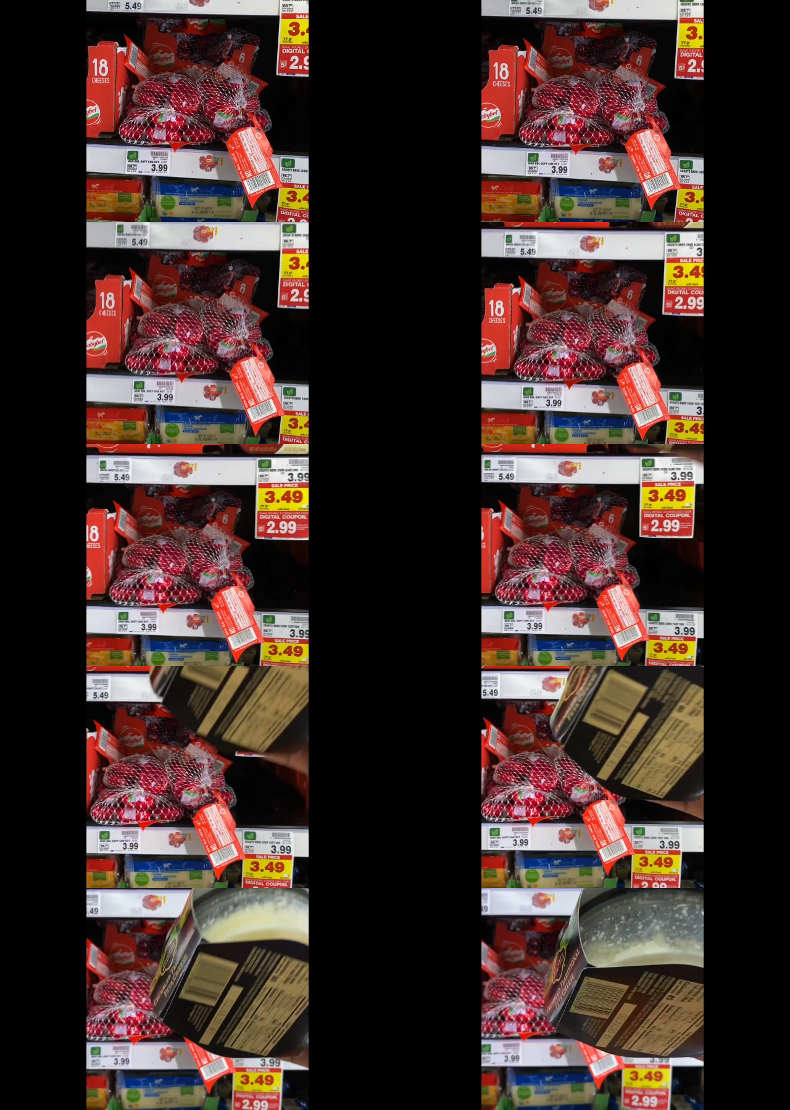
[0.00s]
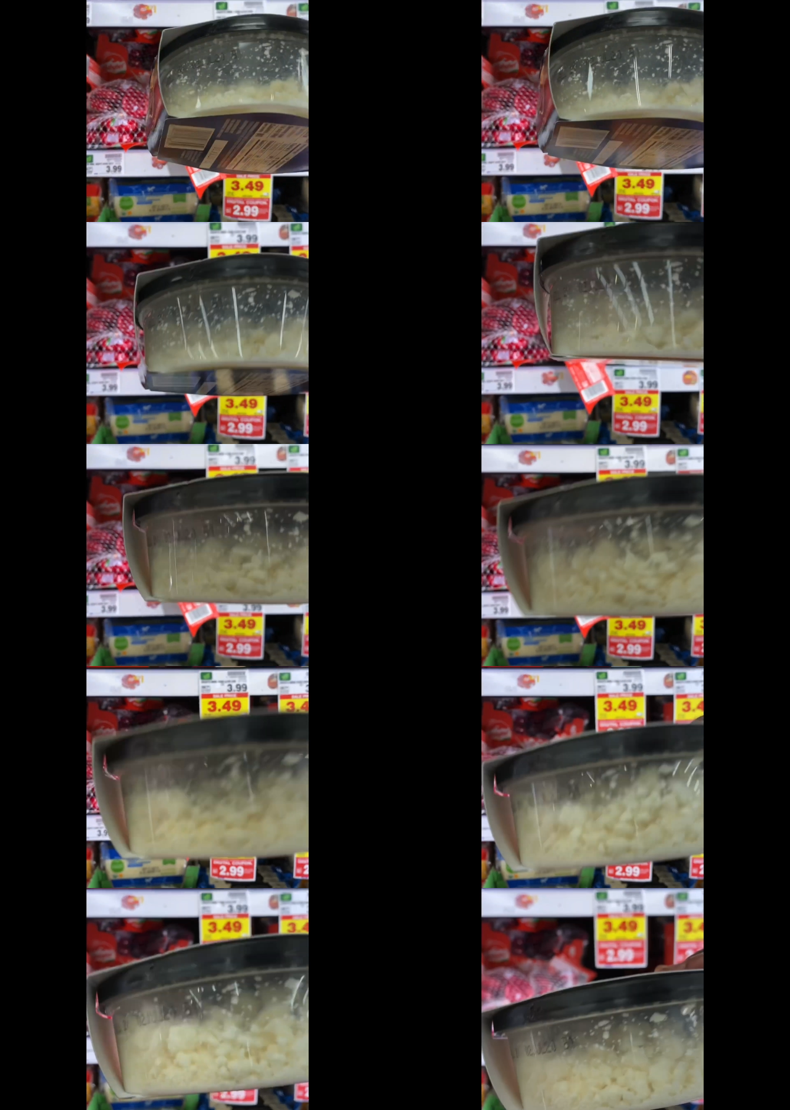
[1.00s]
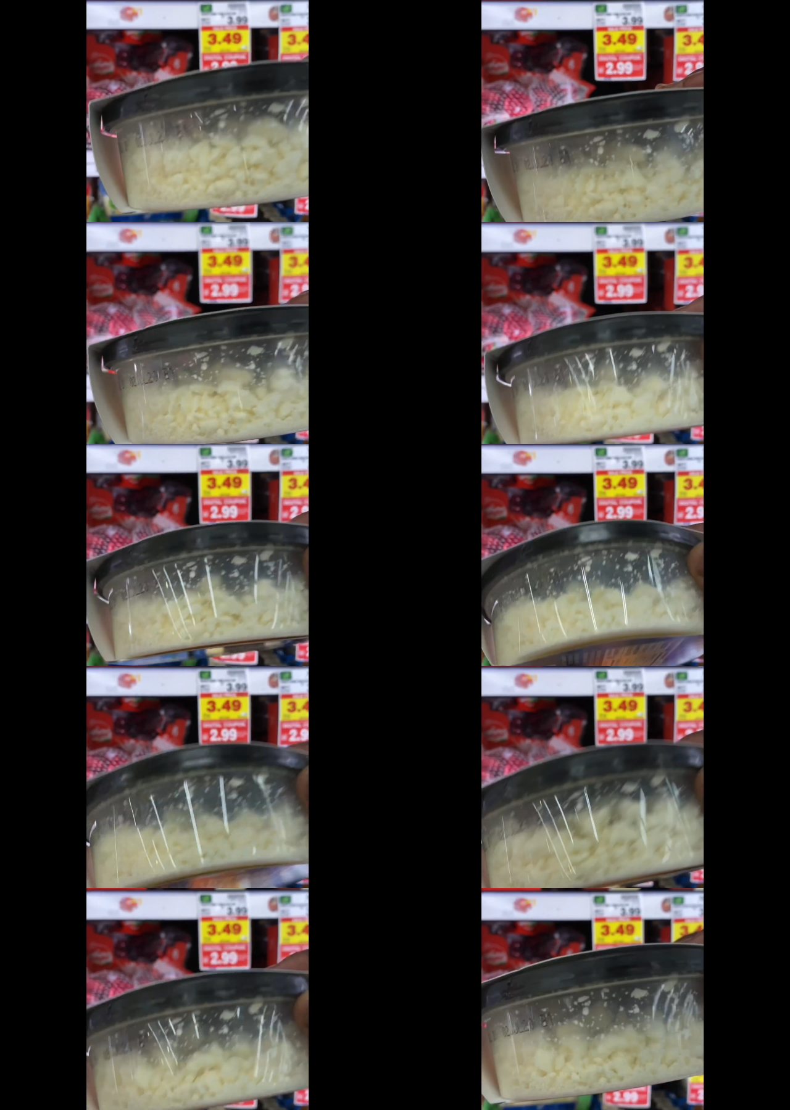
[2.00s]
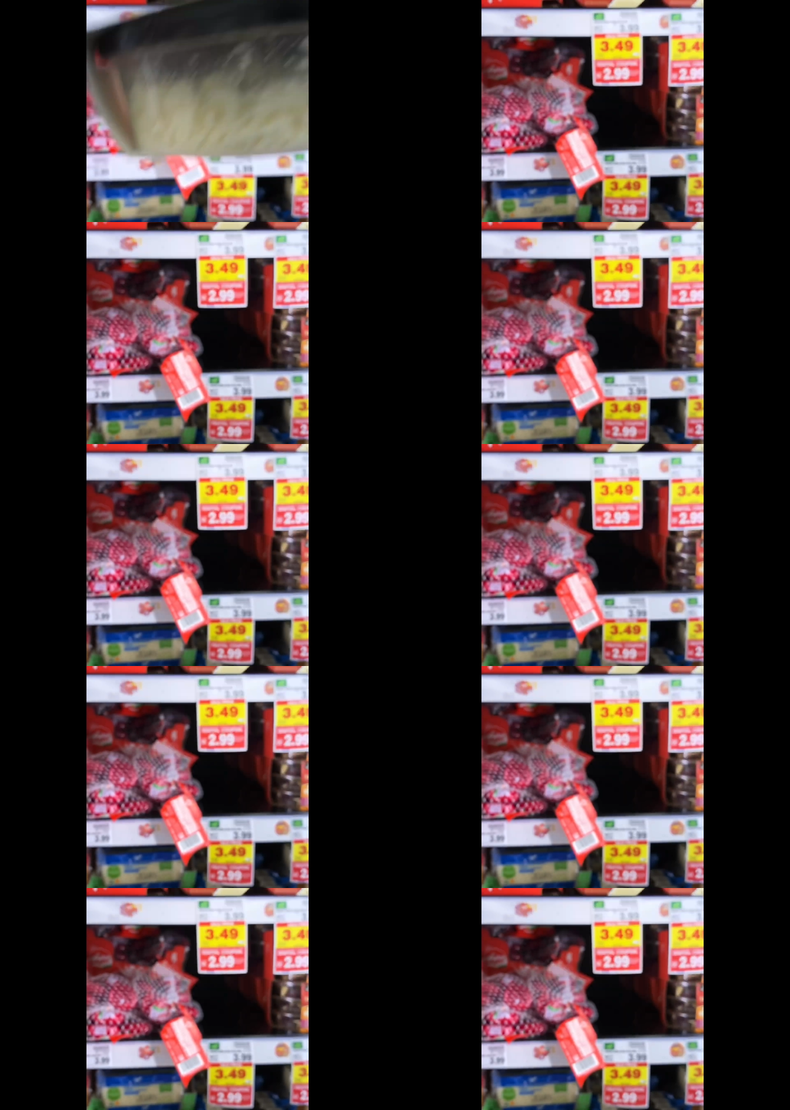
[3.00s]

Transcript: [unreadable: no face in view]